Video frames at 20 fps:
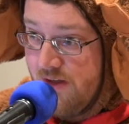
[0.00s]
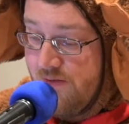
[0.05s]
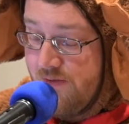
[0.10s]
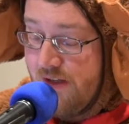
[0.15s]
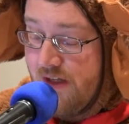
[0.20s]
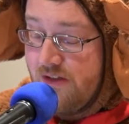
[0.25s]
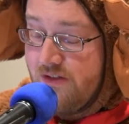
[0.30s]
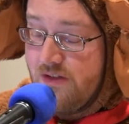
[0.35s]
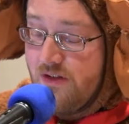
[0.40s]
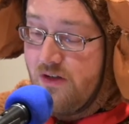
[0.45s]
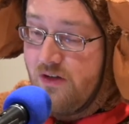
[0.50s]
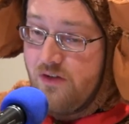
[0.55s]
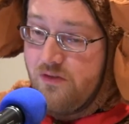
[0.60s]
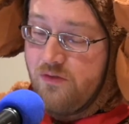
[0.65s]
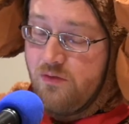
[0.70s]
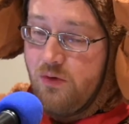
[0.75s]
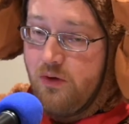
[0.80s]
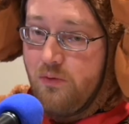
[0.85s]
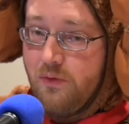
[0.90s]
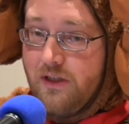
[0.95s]
And so
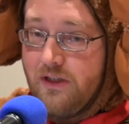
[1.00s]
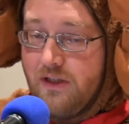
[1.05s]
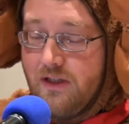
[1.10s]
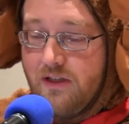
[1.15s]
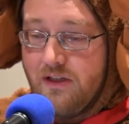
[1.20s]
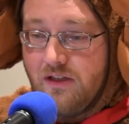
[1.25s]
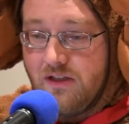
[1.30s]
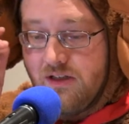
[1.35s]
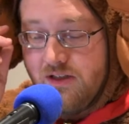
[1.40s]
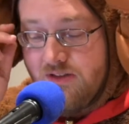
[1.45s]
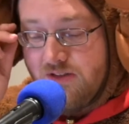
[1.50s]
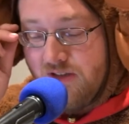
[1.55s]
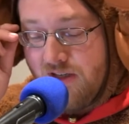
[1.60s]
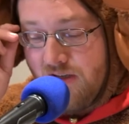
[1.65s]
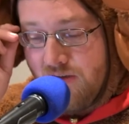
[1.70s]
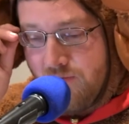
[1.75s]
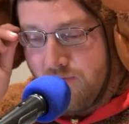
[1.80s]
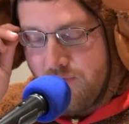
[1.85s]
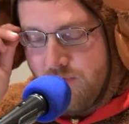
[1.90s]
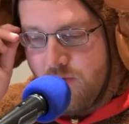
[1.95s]
what we did is
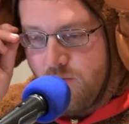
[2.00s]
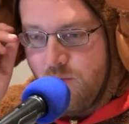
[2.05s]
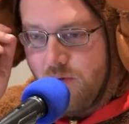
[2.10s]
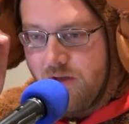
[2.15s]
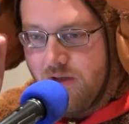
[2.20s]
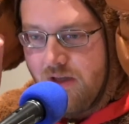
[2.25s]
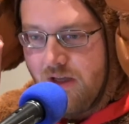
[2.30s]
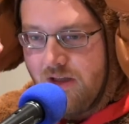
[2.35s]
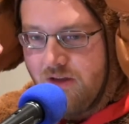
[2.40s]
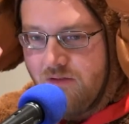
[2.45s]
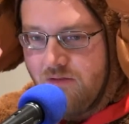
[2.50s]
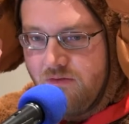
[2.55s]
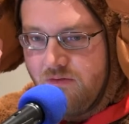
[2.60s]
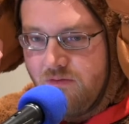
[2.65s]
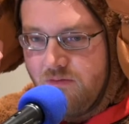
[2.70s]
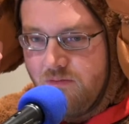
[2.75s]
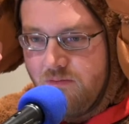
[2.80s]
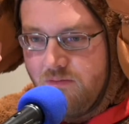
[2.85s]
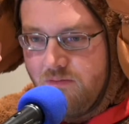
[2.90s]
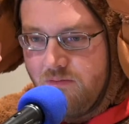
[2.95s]

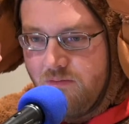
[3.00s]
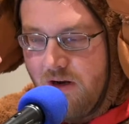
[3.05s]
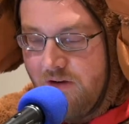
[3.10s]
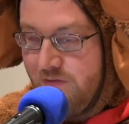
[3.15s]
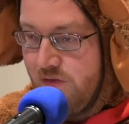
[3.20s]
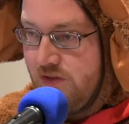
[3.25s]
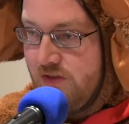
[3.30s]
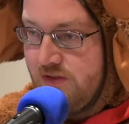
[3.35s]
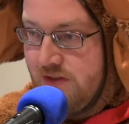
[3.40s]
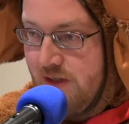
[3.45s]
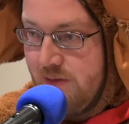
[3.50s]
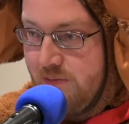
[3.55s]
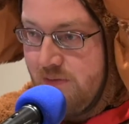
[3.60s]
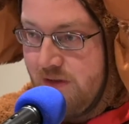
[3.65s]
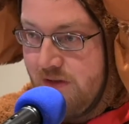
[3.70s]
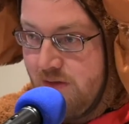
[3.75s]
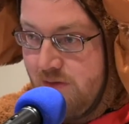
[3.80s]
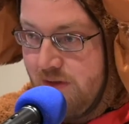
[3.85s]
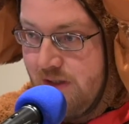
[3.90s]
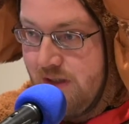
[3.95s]
my first step in
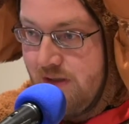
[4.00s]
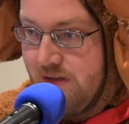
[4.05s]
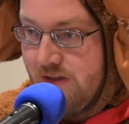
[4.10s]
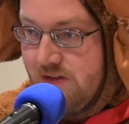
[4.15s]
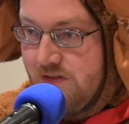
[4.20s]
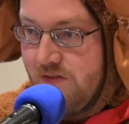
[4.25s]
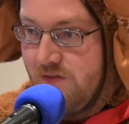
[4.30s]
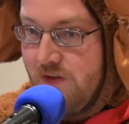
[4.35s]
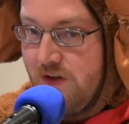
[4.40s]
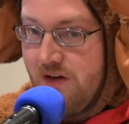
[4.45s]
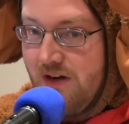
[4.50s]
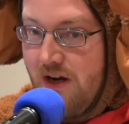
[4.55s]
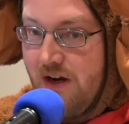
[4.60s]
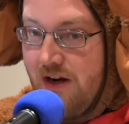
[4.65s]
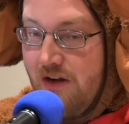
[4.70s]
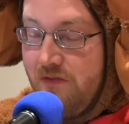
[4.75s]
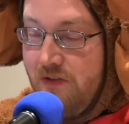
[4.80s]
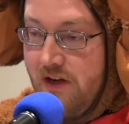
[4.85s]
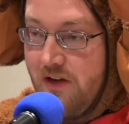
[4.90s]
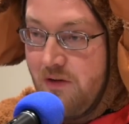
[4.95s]
doing that is to figure out
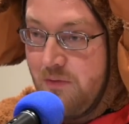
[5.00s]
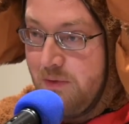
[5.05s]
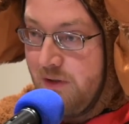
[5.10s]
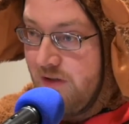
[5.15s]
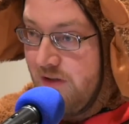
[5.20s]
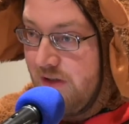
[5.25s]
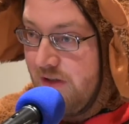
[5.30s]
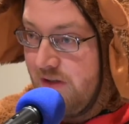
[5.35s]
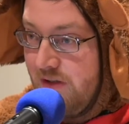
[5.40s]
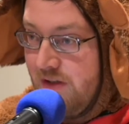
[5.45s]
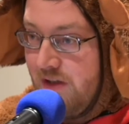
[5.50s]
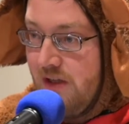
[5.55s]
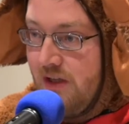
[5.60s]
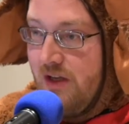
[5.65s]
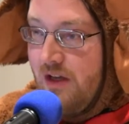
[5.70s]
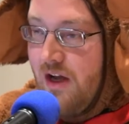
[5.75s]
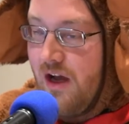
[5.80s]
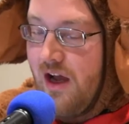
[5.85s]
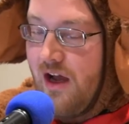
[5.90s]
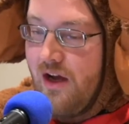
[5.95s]
availability.
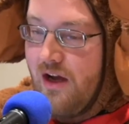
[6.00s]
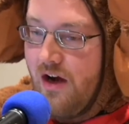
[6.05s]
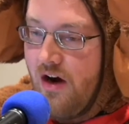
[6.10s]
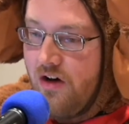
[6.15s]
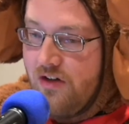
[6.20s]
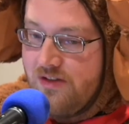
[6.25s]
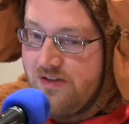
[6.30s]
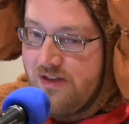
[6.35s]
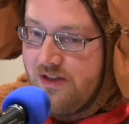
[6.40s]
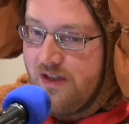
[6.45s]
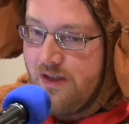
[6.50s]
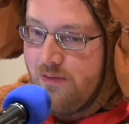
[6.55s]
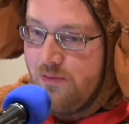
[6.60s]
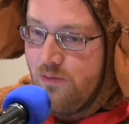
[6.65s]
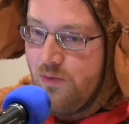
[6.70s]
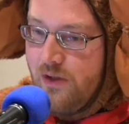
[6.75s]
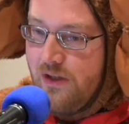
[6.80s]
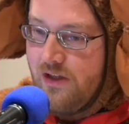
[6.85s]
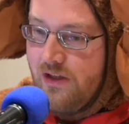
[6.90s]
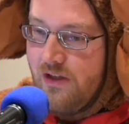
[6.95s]
Our team,
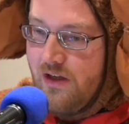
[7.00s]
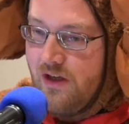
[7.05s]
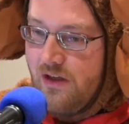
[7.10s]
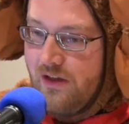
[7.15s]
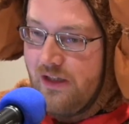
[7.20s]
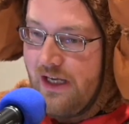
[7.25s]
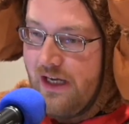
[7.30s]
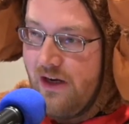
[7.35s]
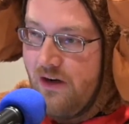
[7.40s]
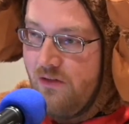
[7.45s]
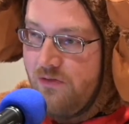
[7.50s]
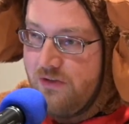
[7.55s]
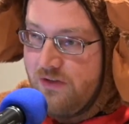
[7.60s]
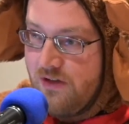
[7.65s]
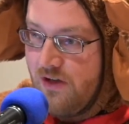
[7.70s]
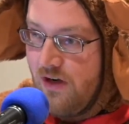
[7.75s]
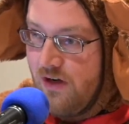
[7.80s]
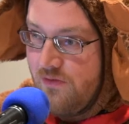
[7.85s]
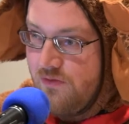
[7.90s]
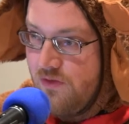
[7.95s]
we allow
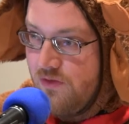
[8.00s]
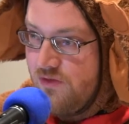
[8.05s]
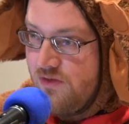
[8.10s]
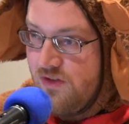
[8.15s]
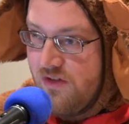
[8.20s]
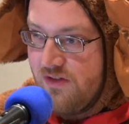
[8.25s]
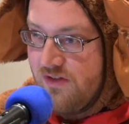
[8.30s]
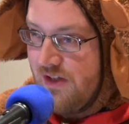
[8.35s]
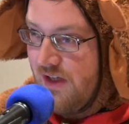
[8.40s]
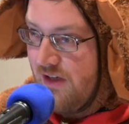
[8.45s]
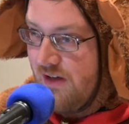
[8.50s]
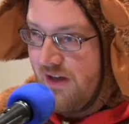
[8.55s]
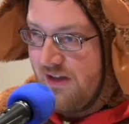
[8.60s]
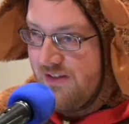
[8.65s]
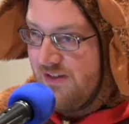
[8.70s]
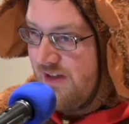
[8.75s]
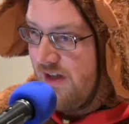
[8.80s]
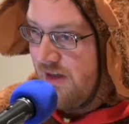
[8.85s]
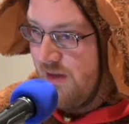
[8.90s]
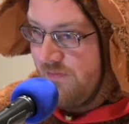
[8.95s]
photographers to just kind of like
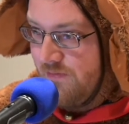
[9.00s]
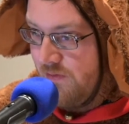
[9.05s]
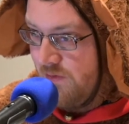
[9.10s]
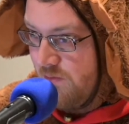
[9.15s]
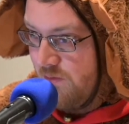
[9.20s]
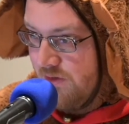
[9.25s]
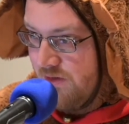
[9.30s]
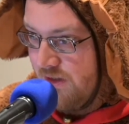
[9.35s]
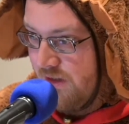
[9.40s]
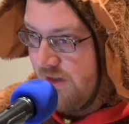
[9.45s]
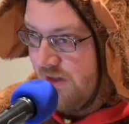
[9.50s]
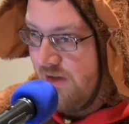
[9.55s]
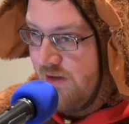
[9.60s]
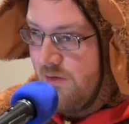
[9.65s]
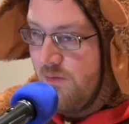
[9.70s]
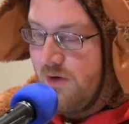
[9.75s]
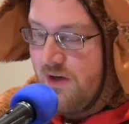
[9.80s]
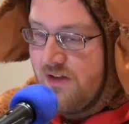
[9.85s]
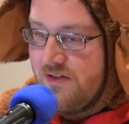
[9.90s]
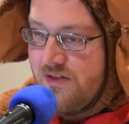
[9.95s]
sign up for what they
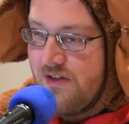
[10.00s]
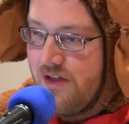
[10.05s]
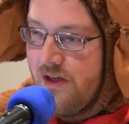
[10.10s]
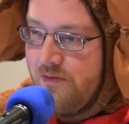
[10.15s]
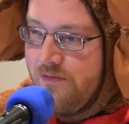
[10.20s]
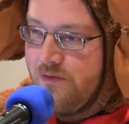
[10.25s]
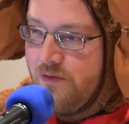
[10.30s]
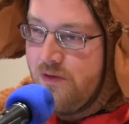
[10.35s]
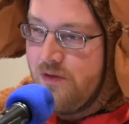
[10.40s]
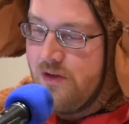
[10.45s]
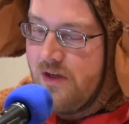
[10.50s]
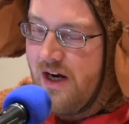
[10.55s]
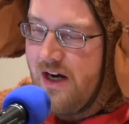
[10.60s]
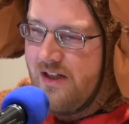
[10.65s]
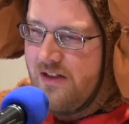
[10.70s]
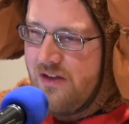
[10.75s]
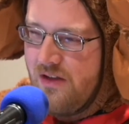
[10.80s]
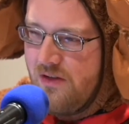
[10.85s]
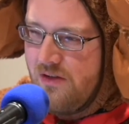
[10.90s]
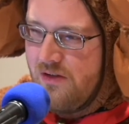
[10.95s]
want to sign up for. I
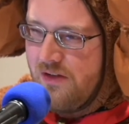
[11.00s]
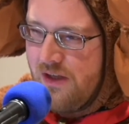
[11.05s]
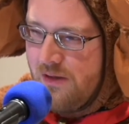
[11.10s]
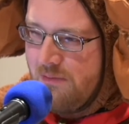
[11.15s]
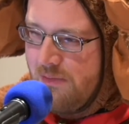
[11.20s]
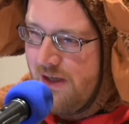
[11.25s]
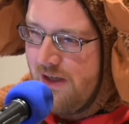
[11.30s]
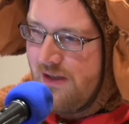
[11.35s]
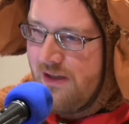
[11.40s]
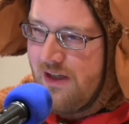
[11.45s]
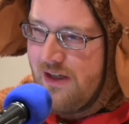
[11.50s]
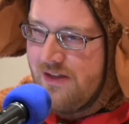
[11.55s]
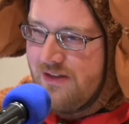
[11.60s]
don't like mandate